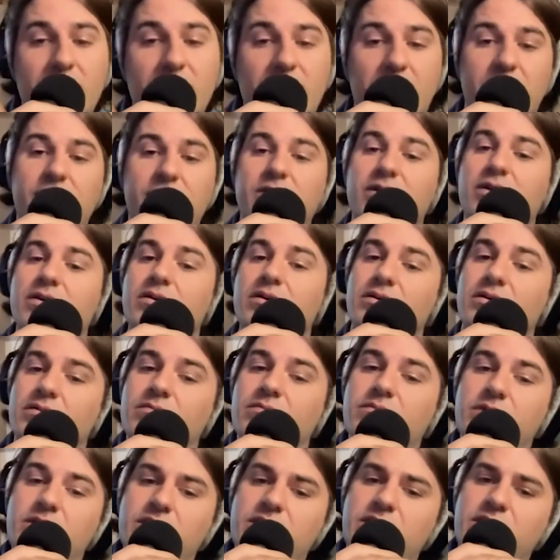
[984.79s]
type of
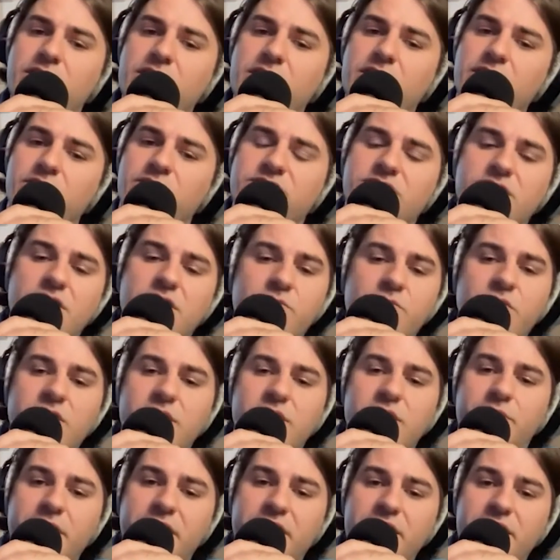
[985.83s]
situation it was a lot more
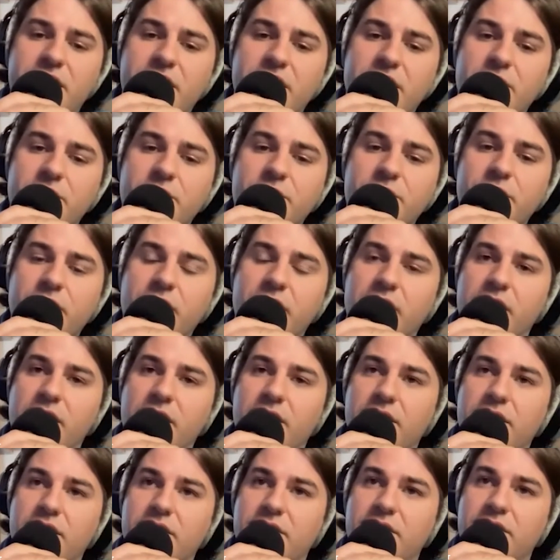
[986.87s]
like Bandcamp
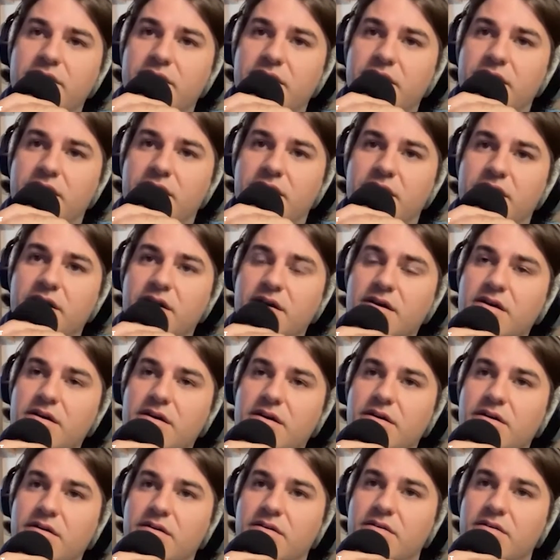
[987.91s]
and uh,